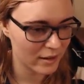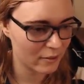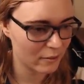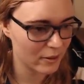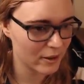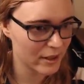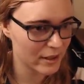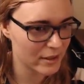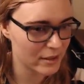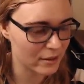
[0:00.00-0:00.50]
I
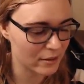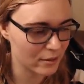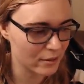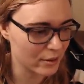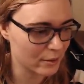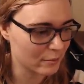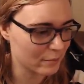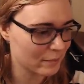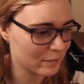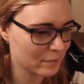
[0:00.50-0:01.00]
wanted to
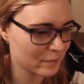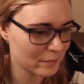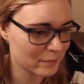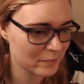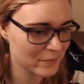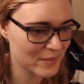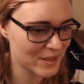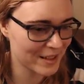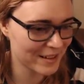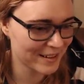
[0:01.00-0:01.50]
loot him.
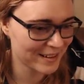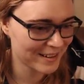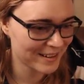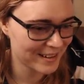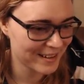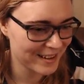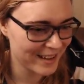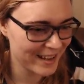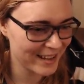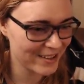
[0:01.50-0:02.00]

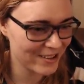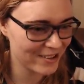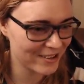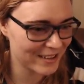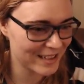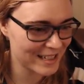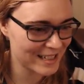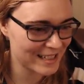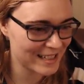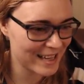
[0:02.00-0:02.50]
Hey,
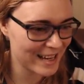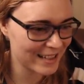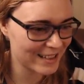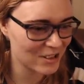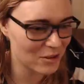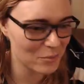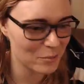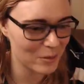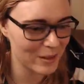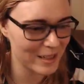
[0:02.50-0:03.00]
look, they stacked their